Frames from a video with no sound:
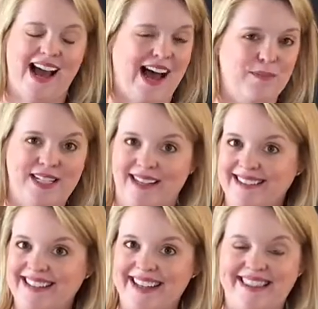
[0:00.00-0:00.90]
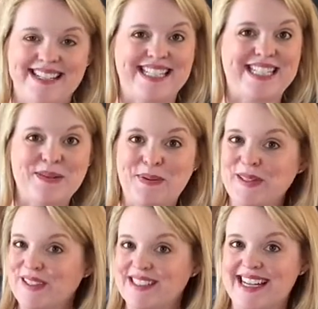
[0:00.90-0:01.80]
I'm telling you, this simple
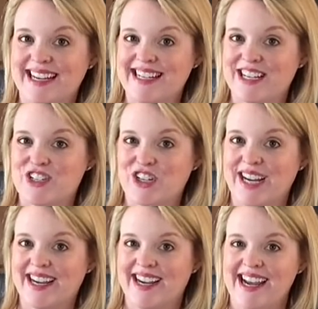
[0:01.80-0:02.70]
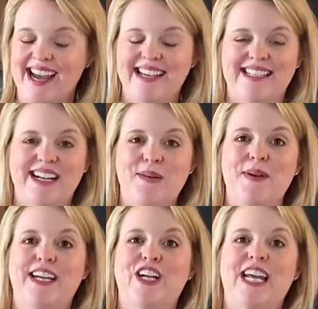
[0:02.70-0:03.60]
little technique trick is gonna
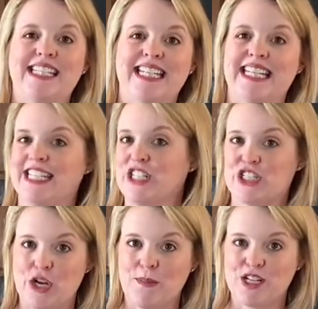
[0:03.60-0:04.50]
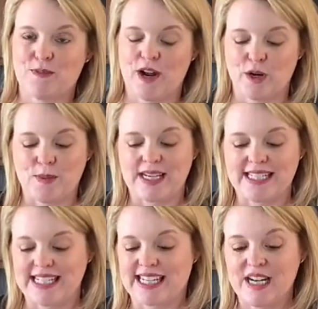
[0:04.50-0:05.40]
make your quesadilla so much better because
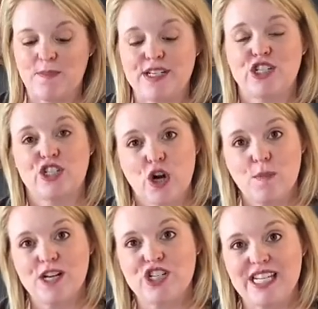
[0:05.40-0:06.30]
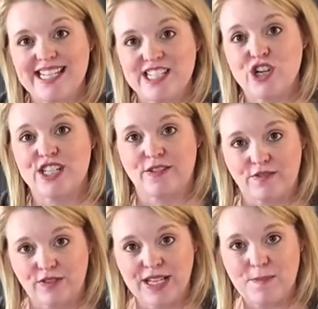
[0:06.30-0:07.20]
it's gonna be so much easier to
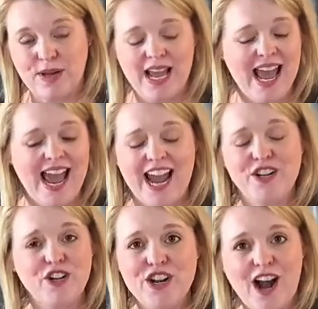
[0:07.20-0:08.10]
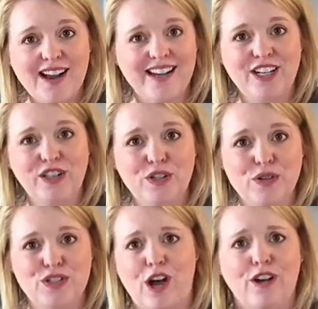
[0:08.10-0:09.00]
flip, and you're not gonna
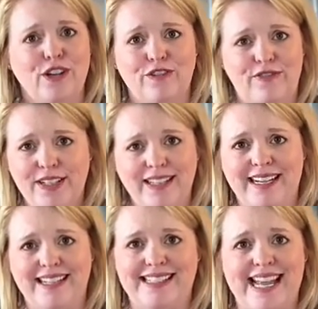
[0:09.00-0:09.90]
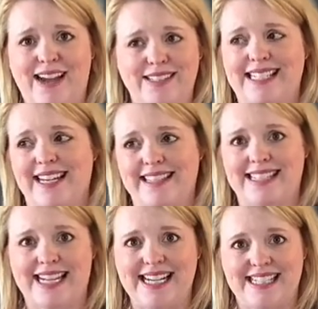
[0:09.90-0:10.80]
lose all your fillings outside the
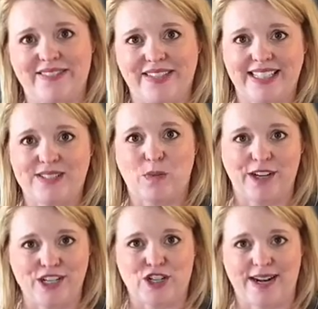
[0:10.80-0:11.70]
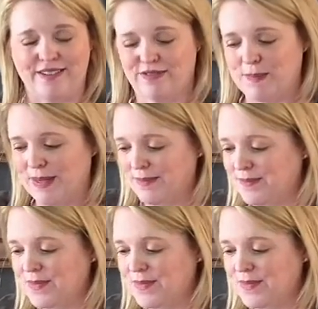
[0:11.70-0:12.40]
sides of it while you're trying to flip it.